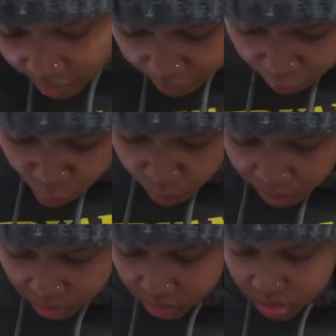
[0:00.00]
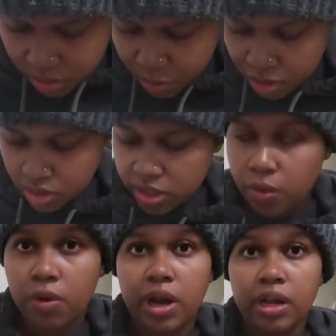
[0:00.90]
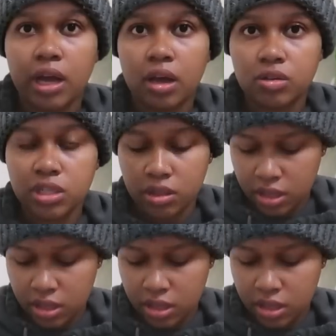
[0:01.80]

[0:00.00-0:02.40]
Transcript: Flu Pills because they were running out in the